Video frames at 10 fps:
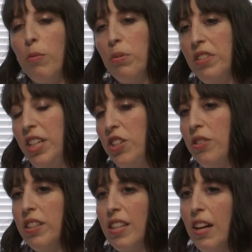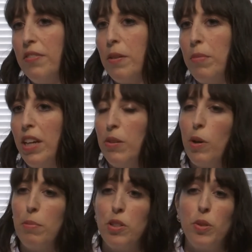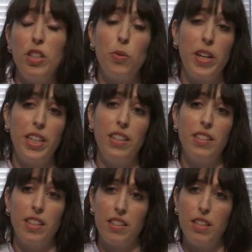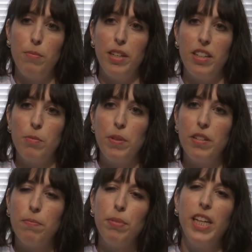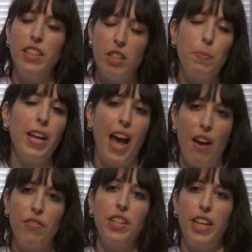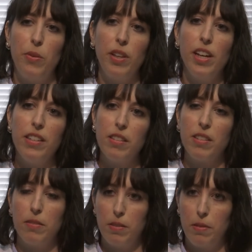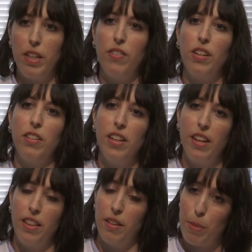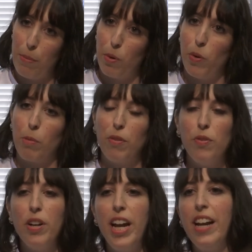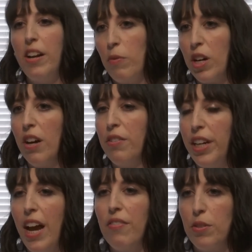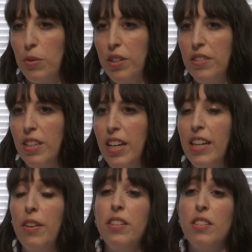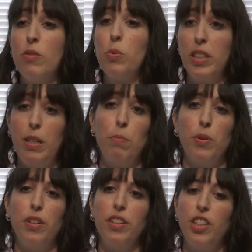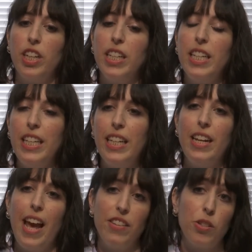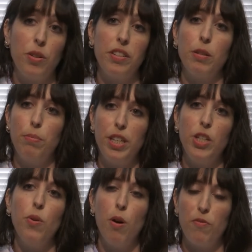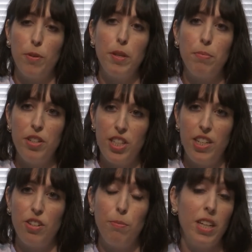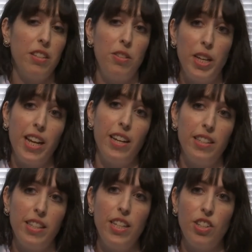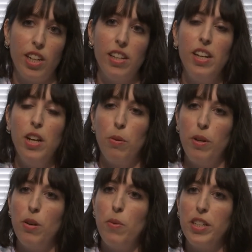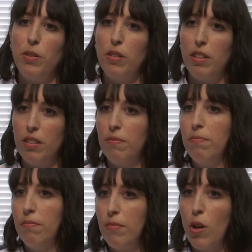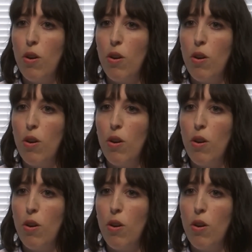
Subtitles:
procedure itself can be anywhere between 20 and 60 minutes, but plan to spend half the day with us, given the paperwork beforehand and recovery afterwards. Now, this is really important. You're going to need an escort to bring you home from the procedure because you get anesthesia. We don't want you to go